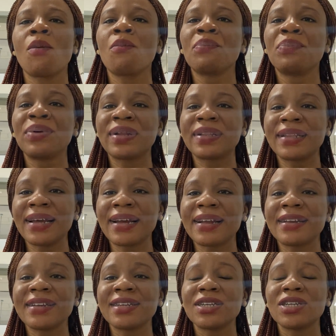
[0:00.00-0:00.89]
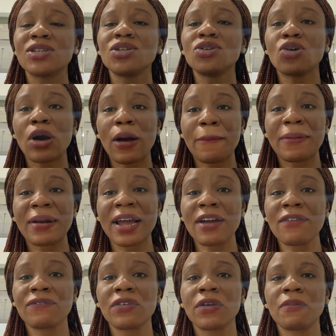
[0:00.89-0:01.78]
but then you are
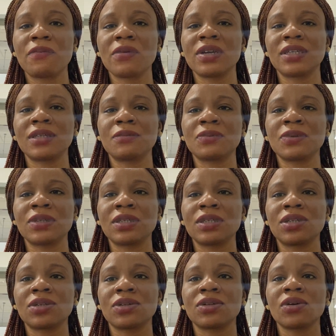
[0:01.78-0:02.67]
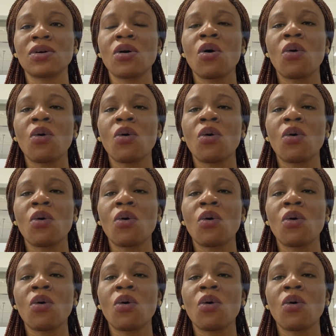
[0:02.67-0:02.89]
applying for a PhD position.